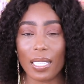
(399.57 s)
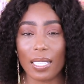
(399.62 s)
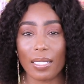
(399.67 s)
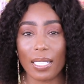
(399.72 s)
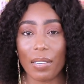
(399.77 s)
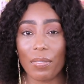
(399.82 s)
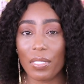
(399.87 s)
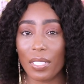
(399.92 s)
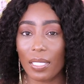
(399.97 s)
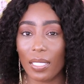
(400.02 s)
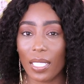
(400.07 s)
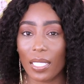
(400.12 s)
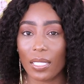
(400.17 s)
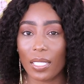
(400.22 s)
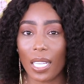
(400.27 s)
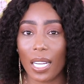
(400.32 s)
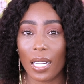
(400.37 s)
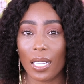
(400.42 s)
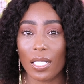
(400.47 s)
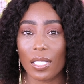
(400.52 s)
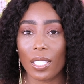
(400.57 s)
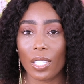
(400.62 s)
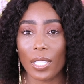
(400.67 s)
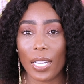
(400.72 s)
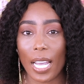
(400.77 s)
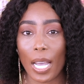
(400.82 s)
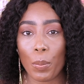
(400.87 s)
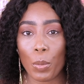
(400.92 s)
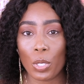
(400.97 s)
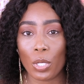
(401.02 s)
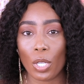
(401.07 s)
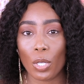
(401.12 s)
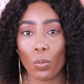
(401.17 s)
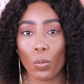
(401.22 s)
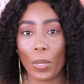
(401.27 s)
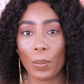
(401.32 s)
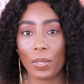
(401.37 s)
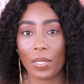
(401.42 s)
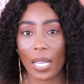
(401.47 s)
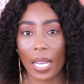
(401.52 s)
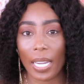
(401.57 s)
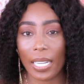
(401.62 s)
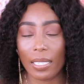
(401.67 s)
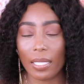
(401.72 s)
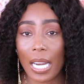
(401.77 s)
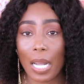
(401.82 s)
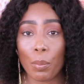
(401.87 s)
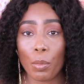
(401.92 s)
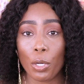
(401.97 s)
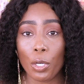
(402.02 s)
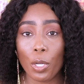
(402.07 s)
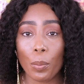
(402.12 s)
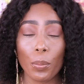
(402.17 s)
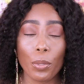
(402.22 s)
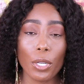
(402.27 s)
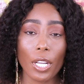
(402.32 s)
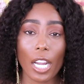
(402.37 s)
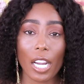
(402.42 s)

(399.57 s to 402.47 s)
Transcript: $76 on the amazon website i'm gonna put